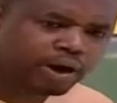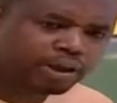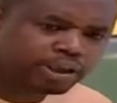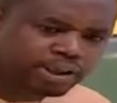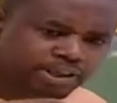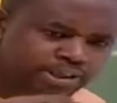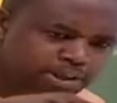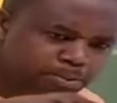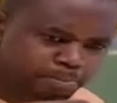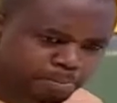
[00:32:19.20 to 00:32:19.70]

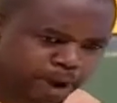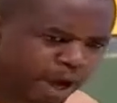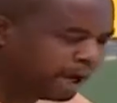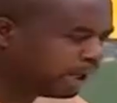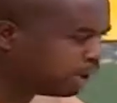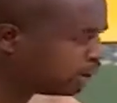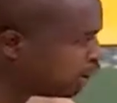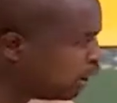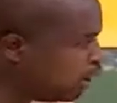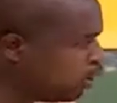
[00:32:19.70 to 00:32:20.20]
his men
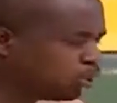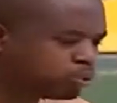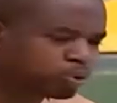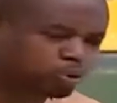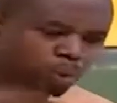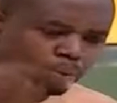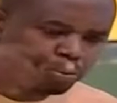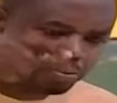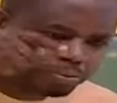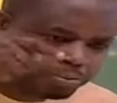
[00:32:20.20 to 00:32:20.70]

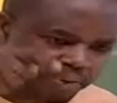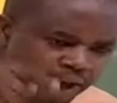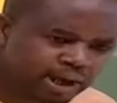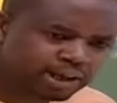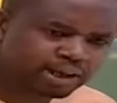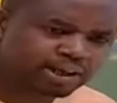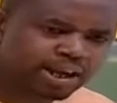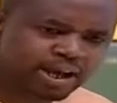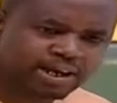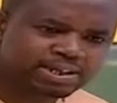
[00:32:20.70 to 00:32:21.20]
to
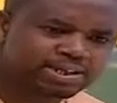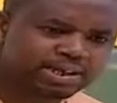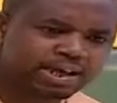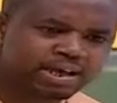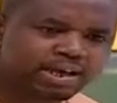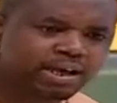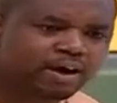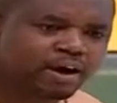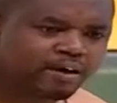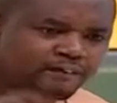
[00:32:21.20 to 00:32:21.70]
recklessly